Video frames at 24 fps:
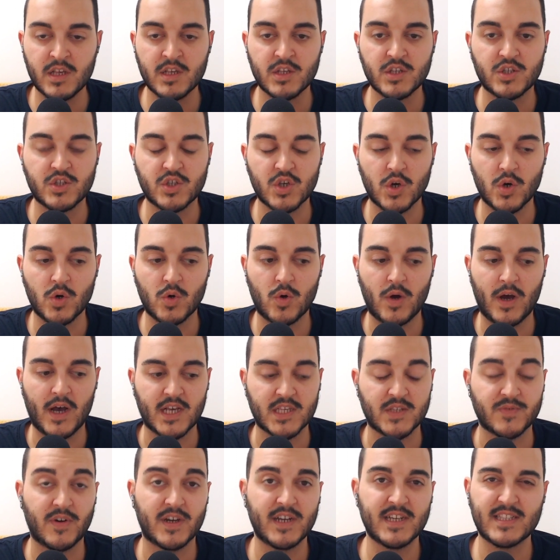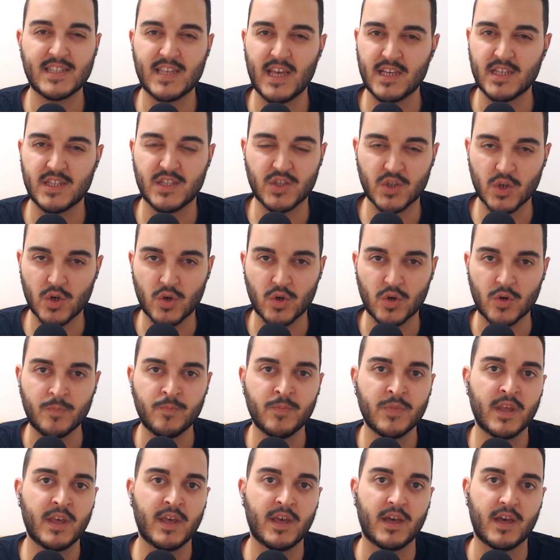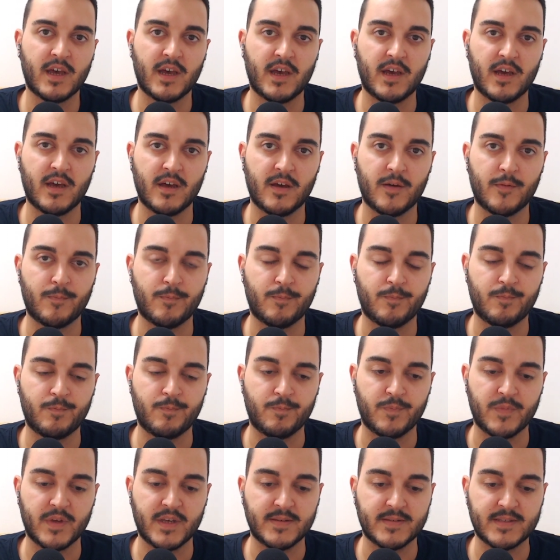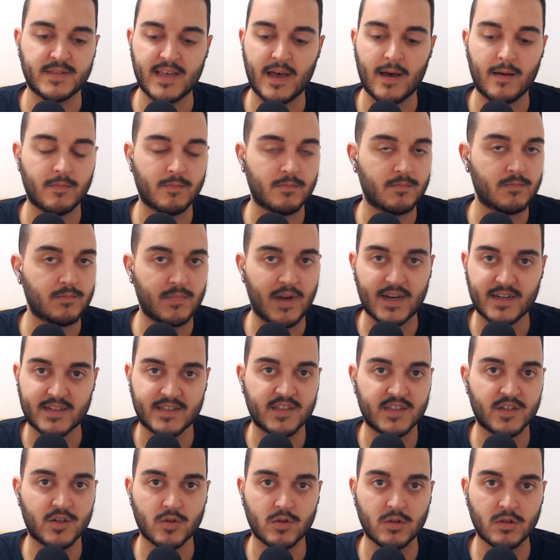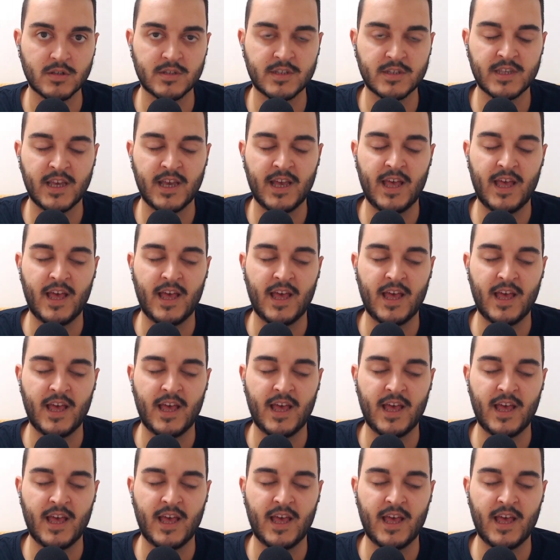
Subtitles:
So, as far as I saw in some articles,